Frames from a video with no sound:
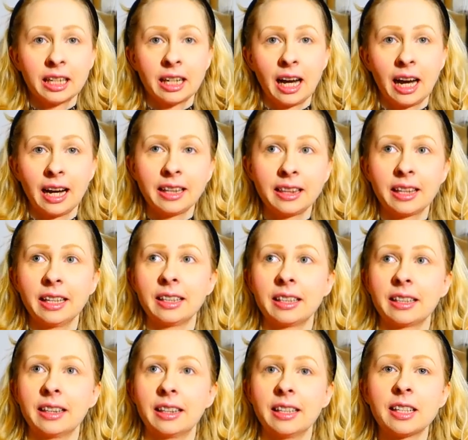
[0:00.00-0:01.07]
I
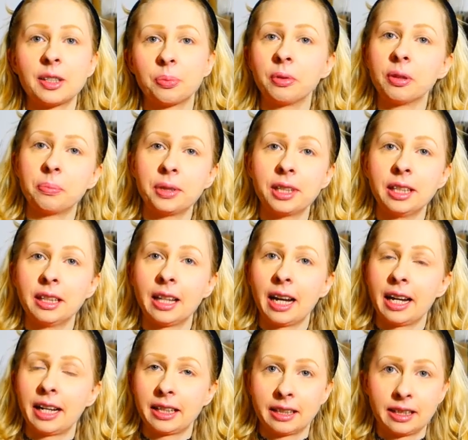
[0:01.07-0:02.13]
think this will be
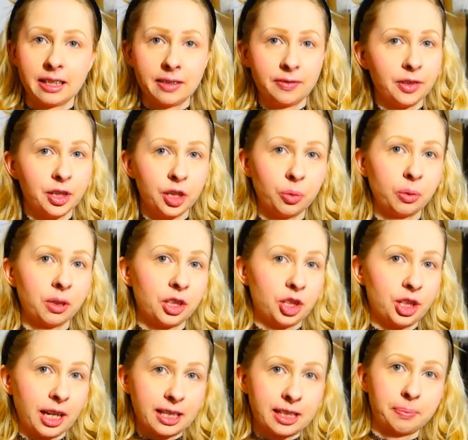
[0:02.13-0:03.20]
like, this video will
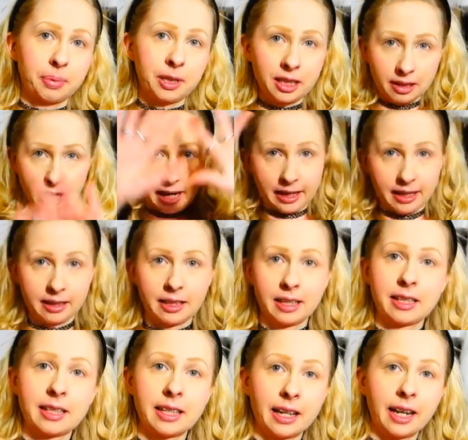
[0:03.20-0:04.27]
just be like in this
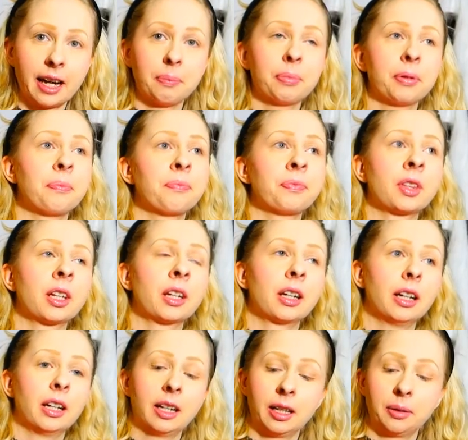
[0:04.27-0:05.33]
setup
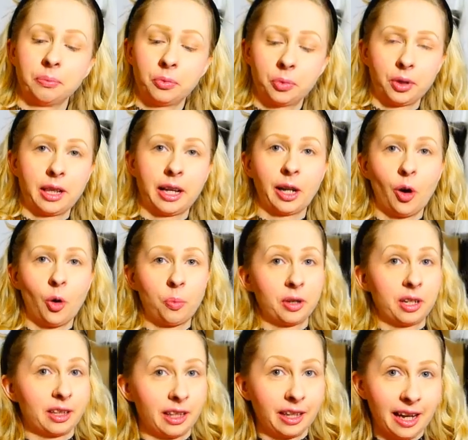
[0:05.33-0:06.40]
with like
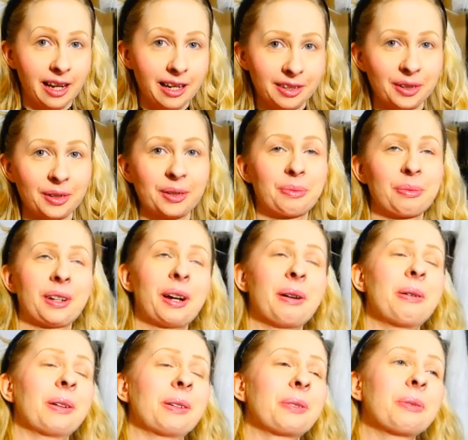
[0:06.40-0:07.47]
opening the calendars, what
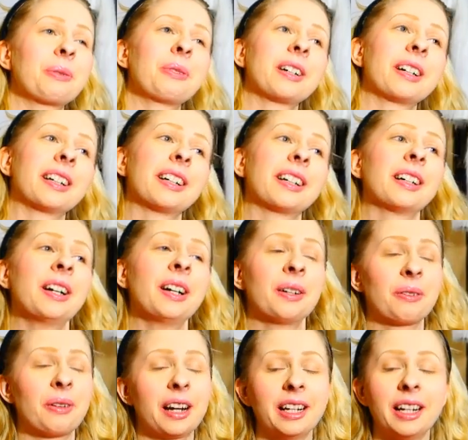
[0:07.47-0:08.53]
I will do
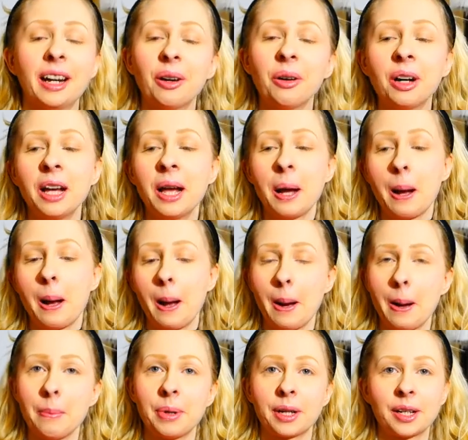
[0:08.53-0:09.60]
right now,
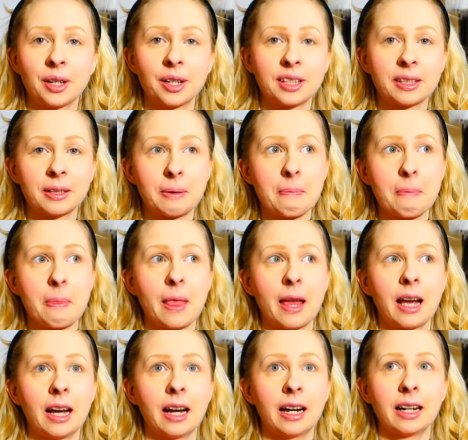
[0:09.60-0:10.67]
because
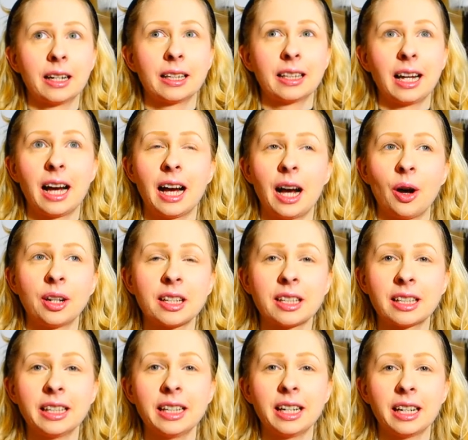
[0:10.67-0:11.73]

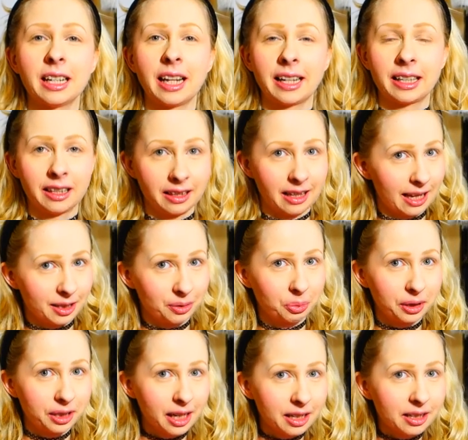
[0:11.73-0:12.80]
honestly, like last
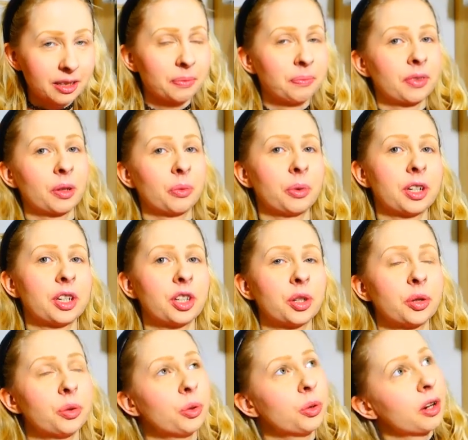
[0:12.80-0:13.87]
weekend, which
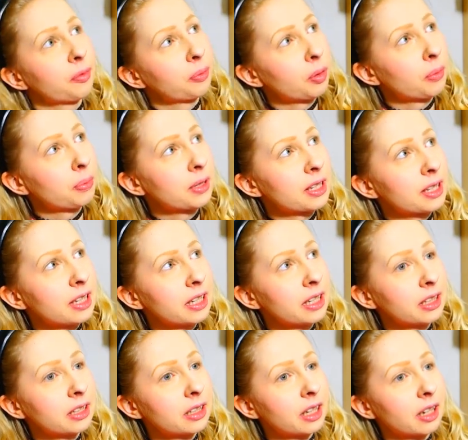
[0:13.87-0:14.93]
you have probably
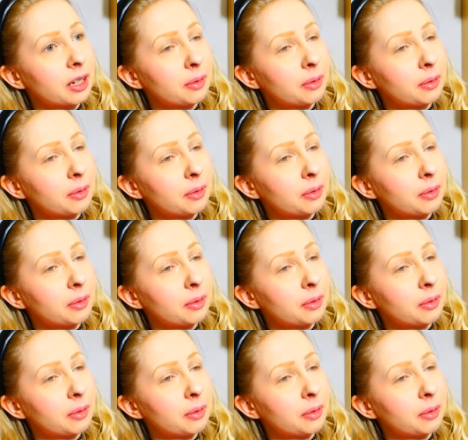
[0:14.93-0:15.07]
seen